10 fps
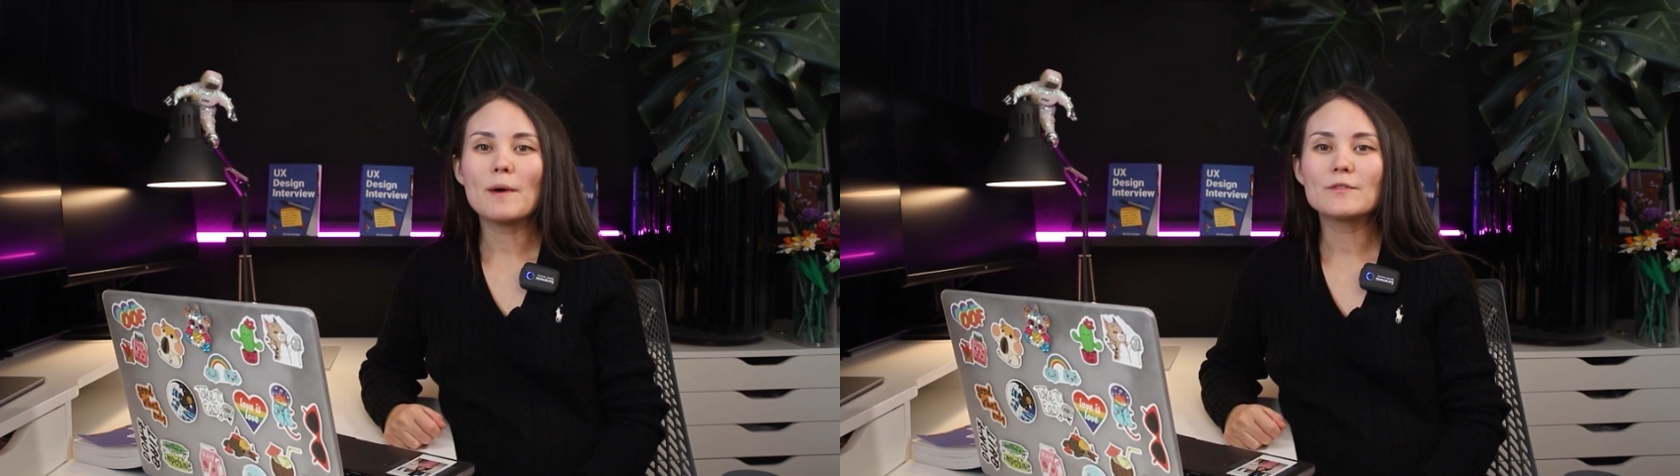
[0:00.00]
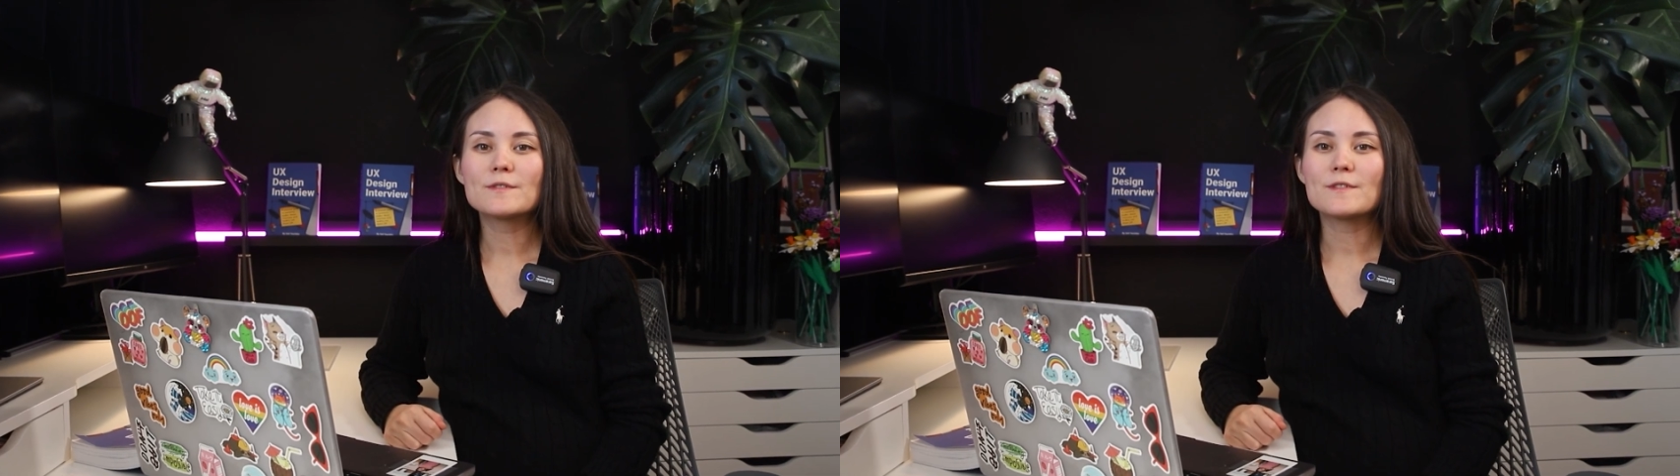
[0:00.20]

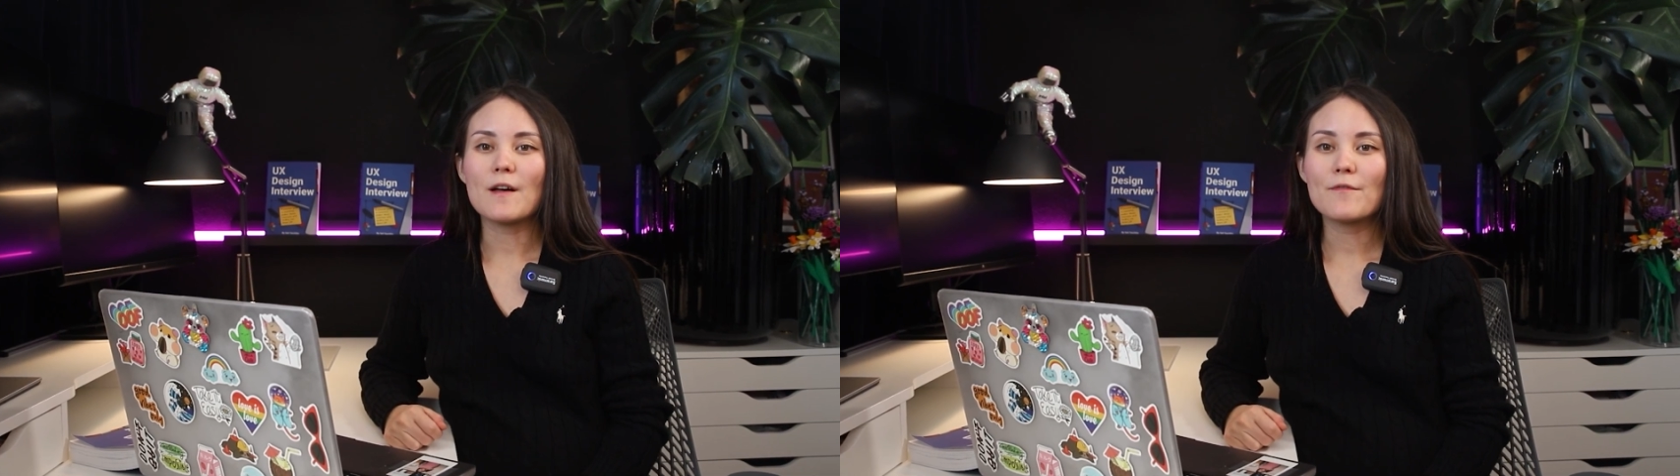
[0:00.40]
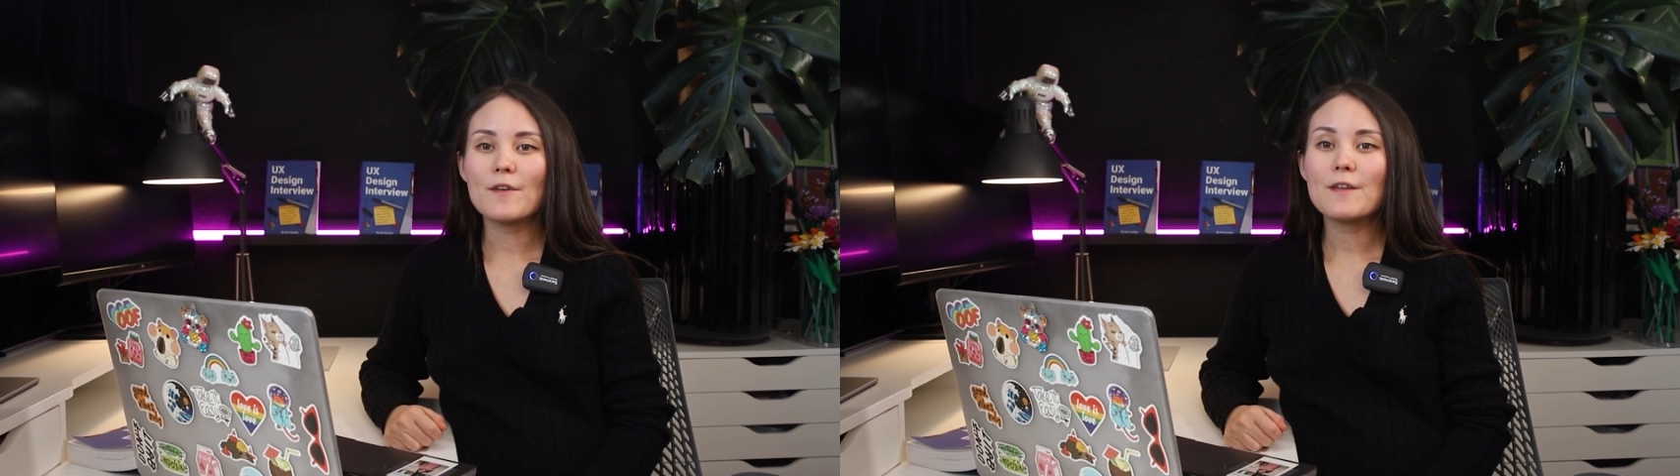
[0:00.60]
about
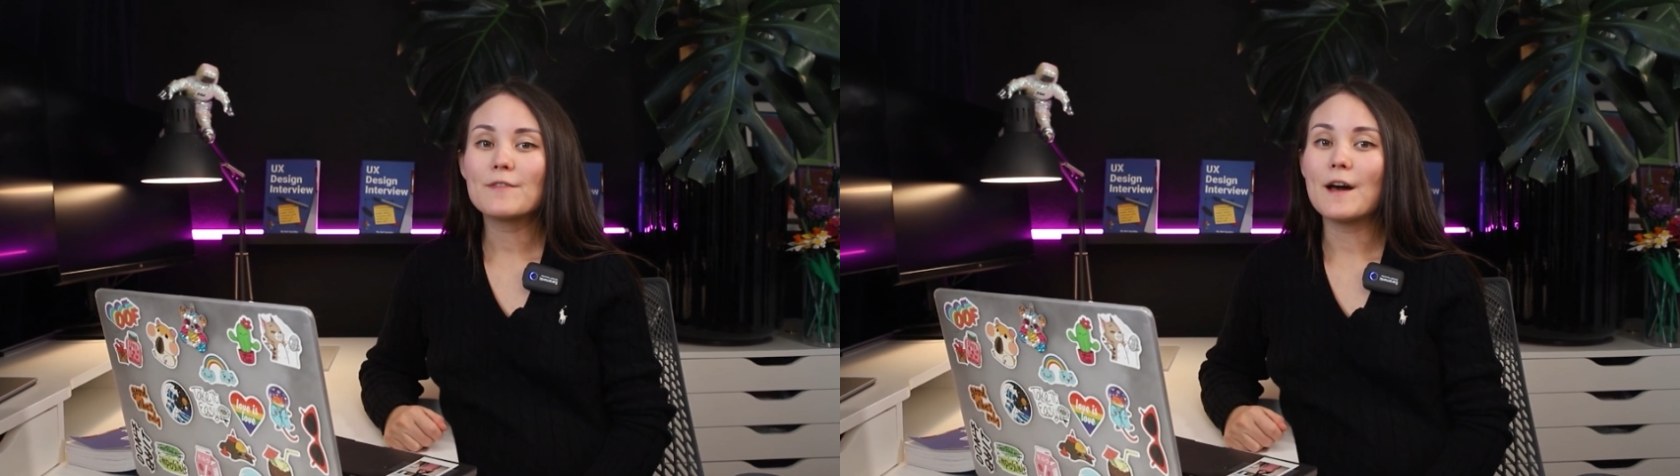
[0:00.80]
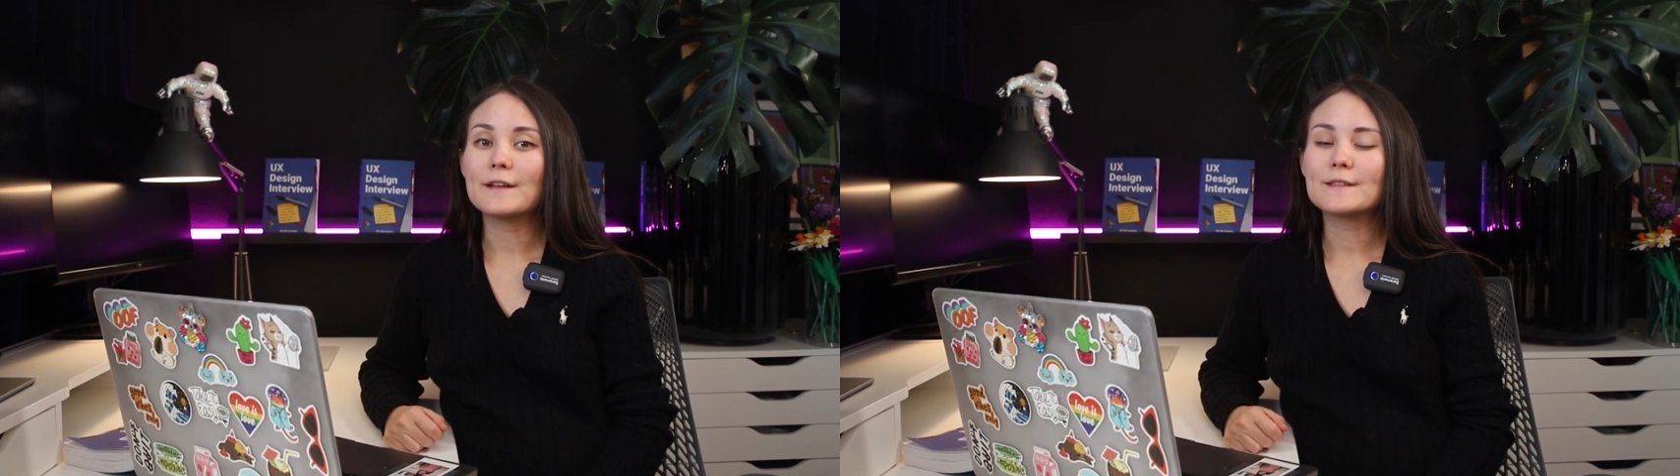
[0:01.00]

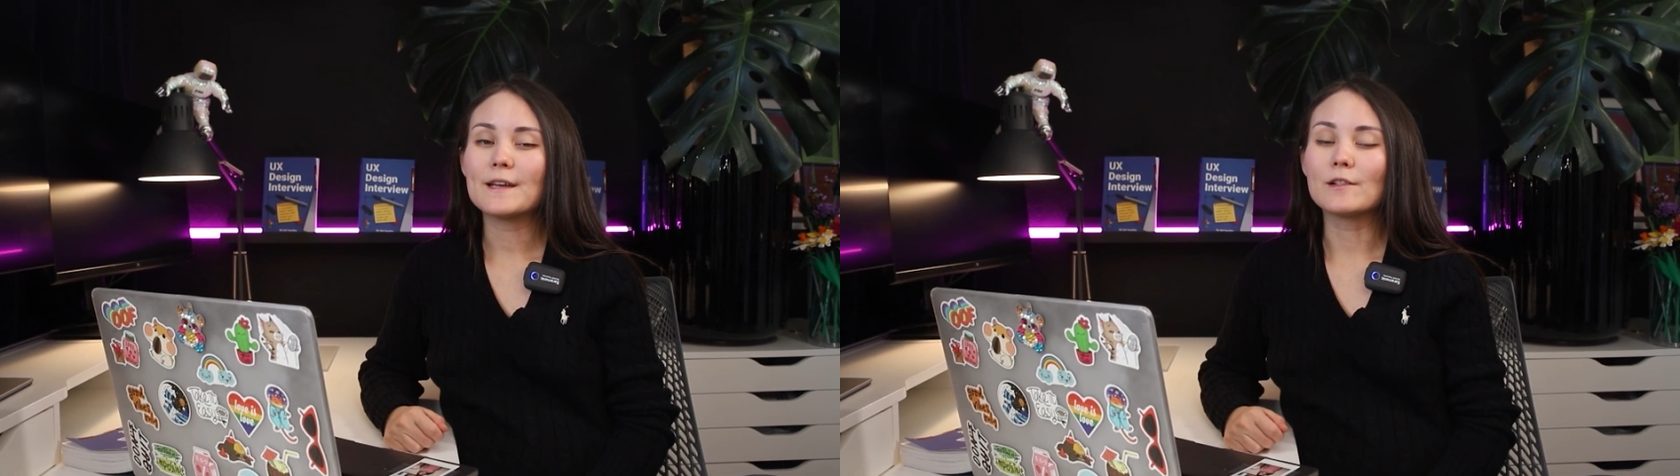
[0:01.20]
something that